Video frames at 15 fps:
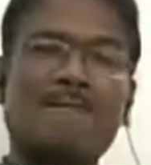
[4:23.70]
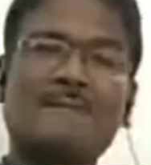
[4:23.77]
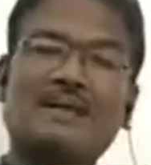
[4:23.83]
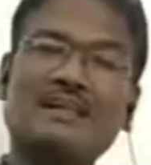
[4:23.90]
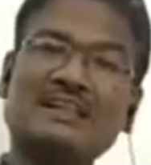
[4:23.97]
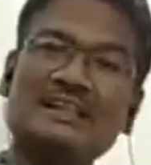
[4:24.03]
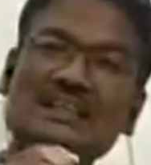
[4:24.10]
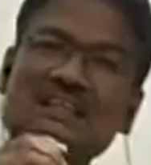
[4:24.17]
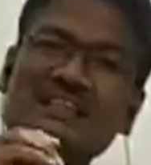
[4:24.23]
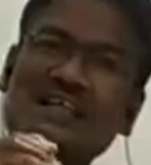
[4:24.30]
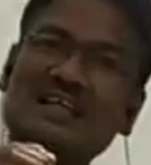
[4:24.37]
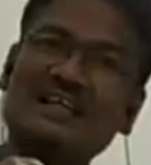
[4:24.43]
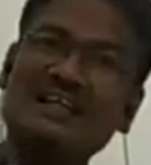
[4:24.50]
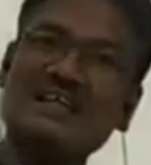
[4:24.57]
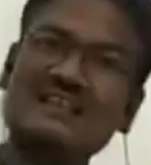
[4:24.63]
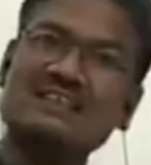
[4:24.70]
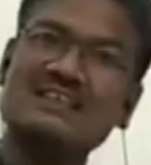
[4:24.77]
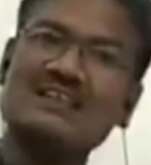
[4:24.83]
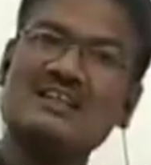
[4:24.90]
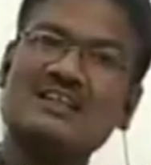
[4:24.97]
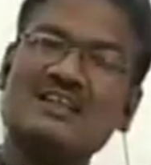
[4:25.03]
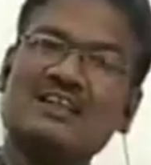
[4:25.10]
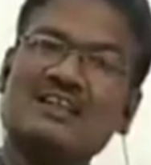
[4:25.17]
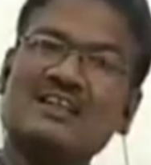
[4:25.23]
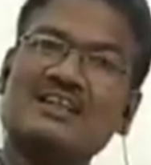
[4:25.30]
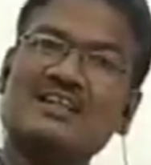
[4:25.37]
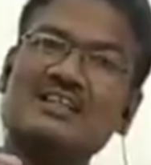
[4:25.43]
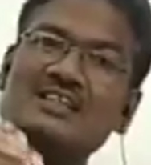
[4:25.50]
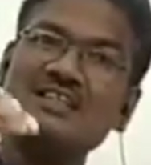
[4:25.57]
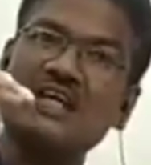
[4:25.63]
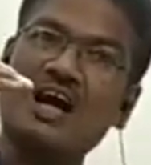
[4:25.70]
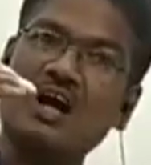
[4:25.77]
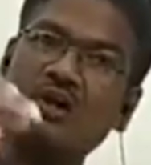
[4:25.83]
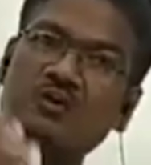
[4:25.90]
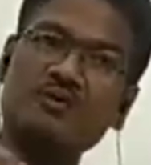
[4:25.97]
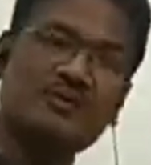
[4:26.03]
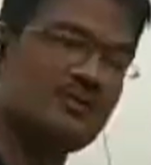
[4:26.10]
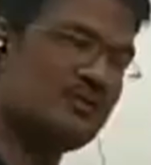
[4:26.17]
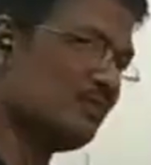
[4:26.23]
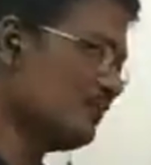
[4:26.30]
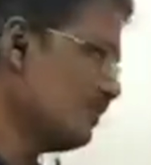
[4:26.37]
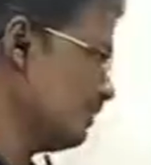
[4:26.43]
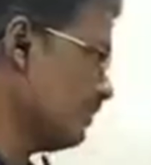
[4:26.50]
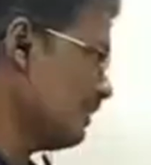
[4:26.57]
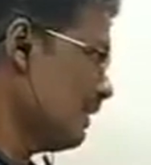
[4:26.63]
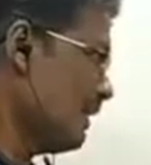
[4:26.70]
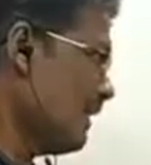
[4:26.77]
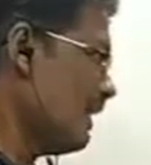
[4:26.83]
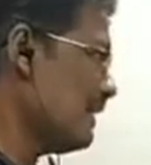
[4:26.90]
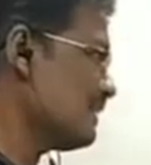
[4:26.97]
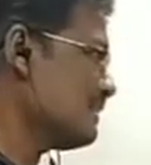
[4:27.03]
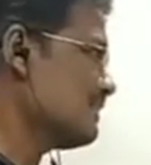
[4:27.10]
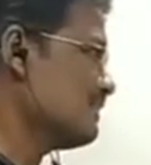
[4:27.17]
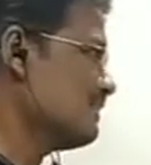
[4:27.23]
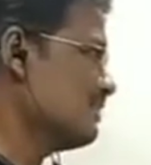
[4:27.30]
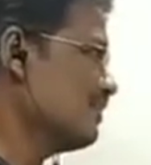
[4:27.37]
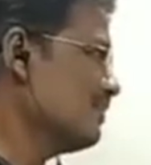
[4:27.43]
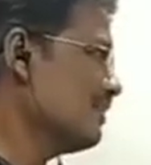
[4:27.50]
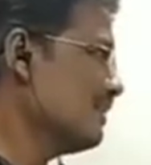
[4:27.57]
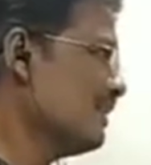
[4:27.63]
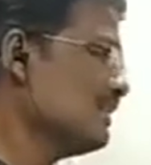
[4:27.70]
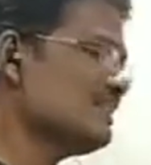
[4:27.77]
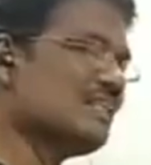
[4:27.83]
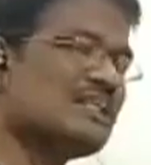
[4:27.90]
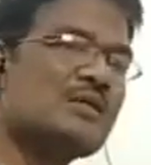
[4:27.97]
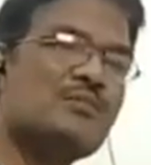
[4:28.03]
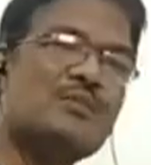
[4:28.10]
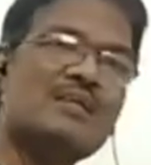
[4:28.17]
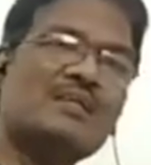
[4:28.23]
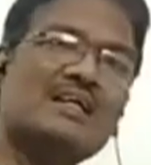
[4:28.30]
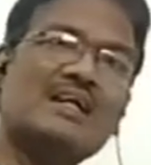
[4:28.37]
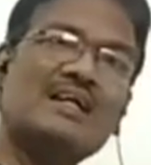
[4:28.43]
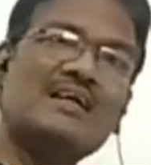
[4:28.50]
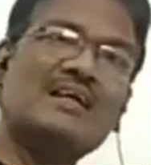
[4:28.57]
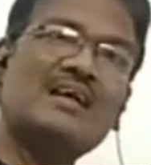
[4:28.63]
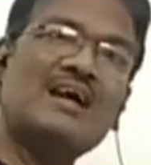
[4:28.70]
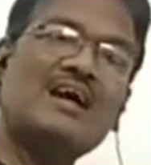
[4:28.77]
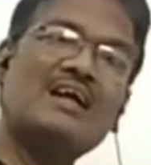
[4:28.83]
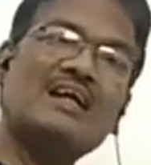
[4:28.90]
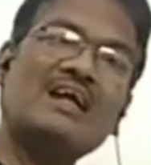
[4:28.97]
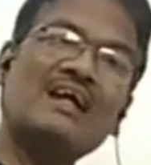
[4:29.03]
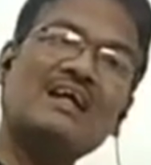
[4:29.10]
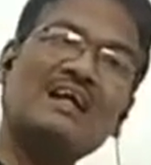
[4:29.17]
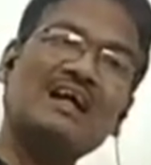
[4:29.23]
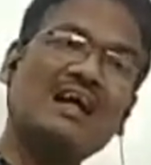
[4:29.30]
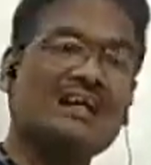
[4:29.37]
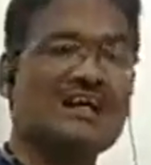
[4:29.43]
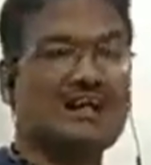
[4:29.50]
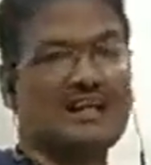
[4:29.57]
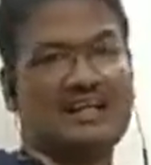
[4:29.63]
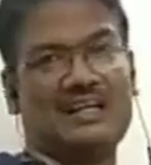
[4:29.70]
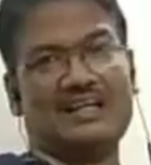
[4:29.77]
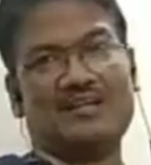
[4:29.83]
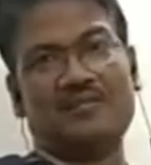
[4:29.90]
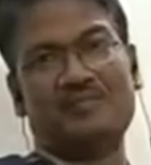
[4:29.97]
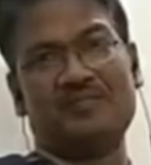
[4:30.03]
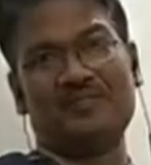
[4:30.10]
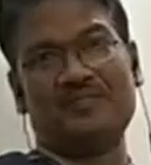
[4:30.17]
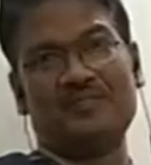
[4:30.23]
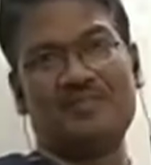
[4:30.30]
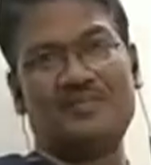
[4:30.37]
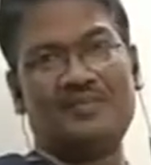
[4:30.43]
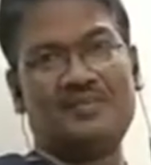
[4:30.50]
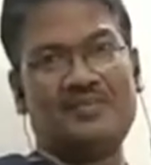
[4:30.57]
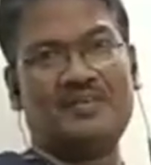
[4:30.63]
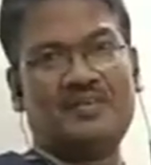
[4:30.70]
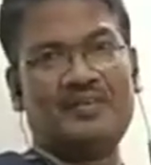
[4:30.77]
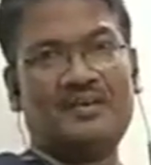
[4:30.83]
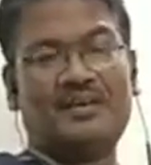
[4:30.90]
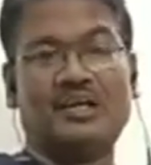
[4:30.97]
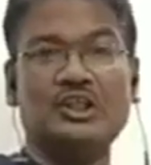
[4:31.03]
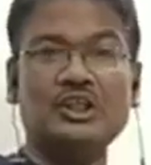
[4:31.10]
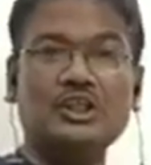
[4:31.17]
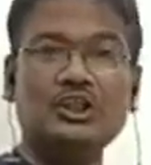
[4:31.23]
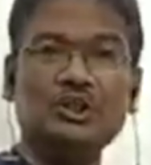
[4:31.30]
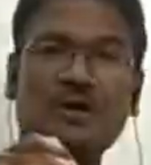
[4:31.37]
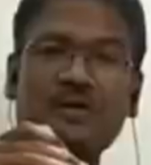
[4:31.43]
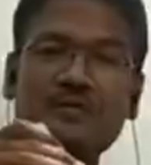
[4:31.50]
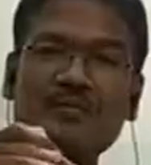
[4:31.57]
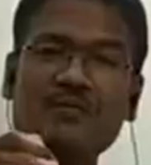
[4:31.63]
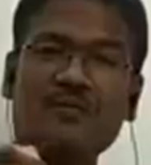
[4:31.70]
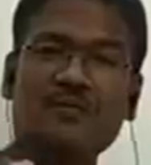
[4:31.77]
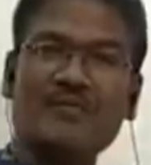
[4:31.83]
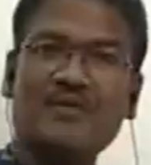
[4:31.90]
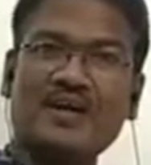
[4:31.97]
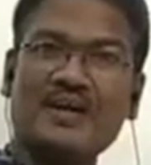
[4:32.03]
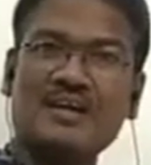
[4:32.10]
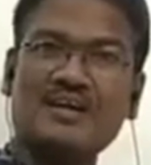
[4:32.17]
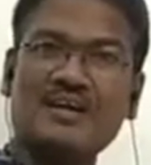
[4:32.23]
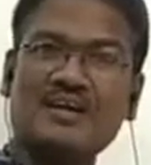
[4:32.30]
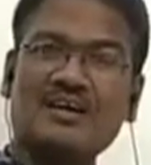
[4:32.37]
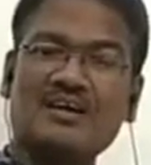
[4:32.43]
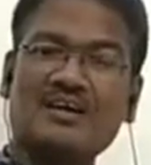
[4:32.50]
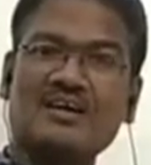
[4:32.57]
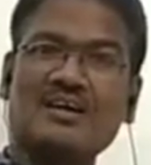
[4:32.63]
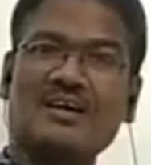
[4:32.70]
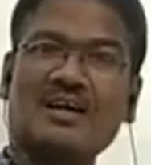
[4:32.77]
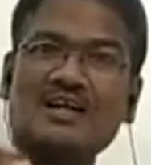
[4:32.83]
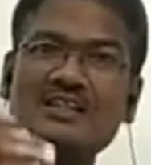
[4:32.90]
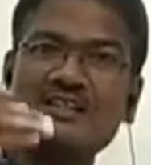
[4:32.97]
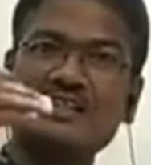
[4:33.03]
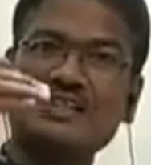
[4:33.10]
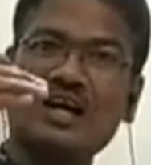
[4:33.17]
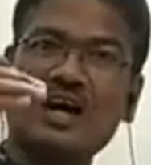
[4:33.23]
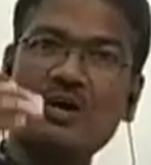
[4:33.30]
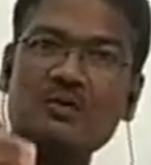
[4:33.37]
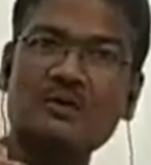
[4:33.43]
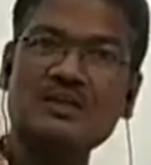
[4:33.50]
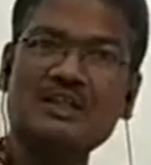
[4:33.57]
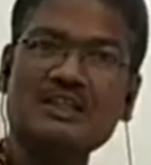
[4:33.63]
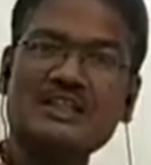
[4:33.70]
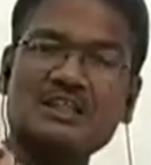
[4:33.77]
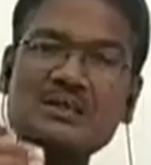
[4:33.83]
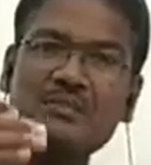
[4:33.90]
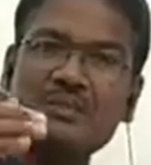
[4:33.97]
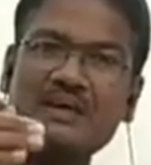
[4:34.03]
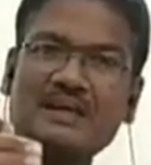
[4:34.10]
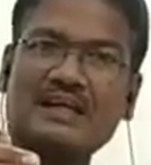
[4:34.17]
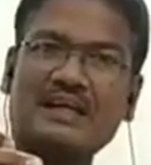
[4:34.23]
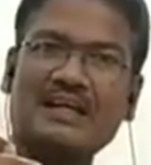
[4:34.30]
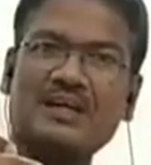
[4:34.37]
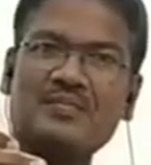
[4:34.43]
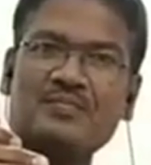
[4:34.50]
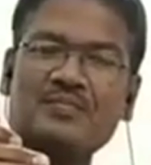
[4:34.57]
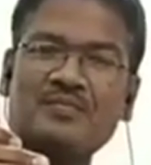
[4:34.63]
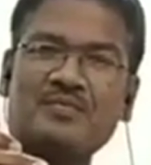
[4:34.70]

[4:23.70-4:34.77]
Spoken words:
In this sentence, the sound S is repeated again and again. In short, when a sound is repeated